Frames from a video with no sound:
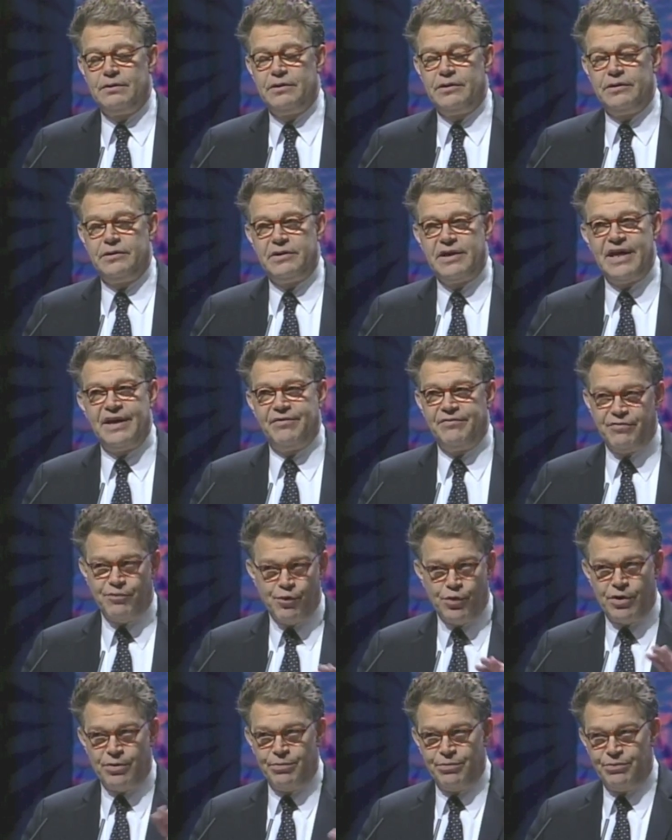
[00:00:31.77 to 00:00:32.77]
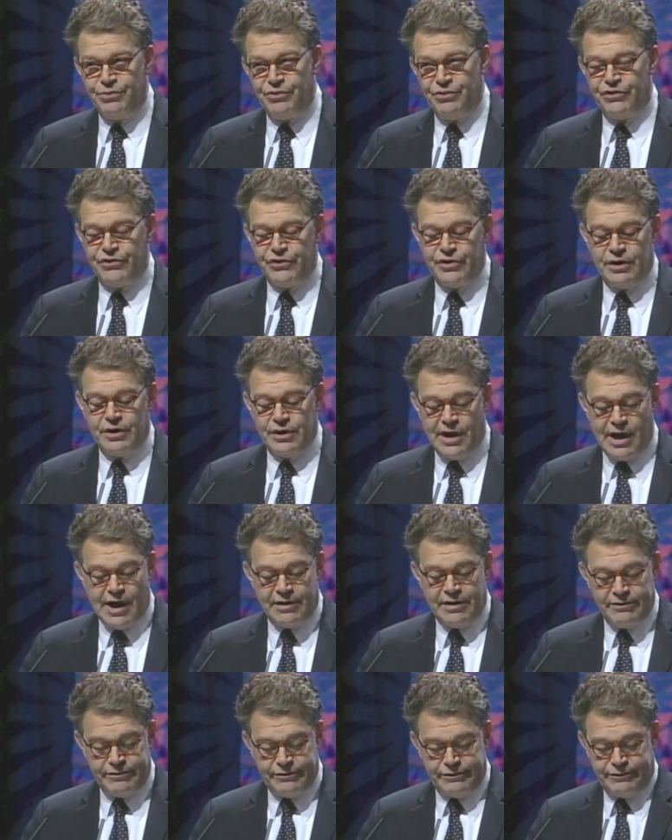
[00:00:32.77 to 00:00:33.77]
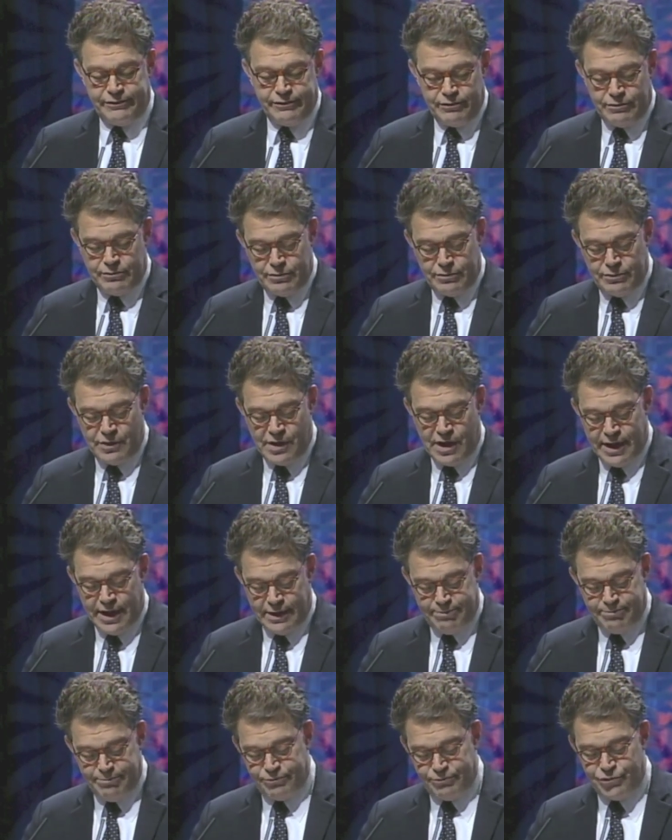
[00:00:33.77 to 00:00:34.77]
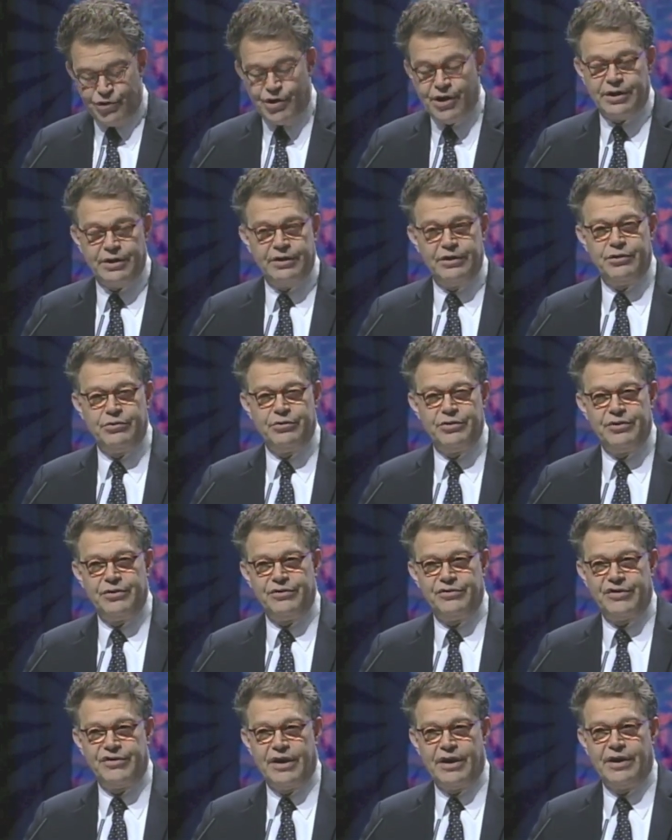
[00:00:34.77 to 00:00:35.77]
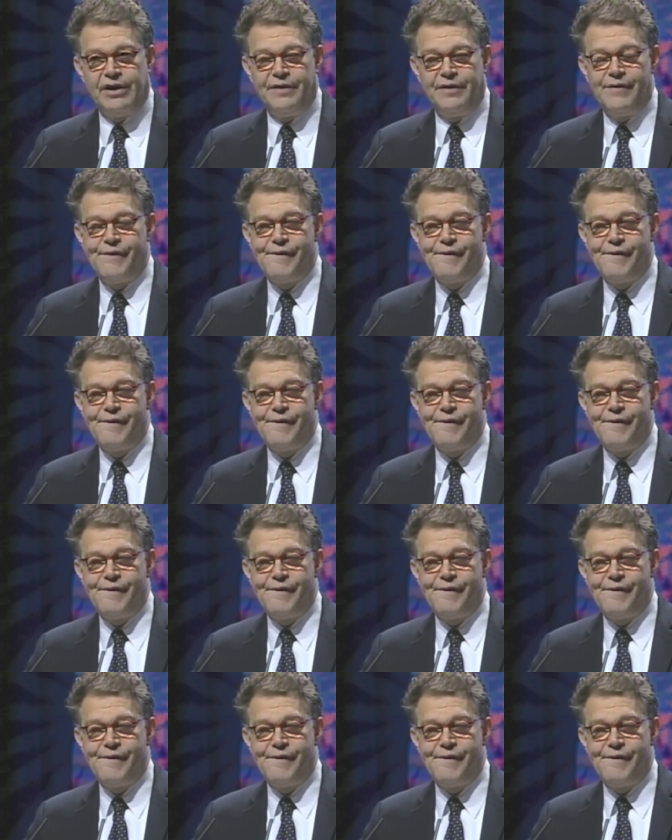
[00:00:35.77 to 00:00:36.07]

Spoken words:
And that informs a lot of what I'm trying to do in the Senate.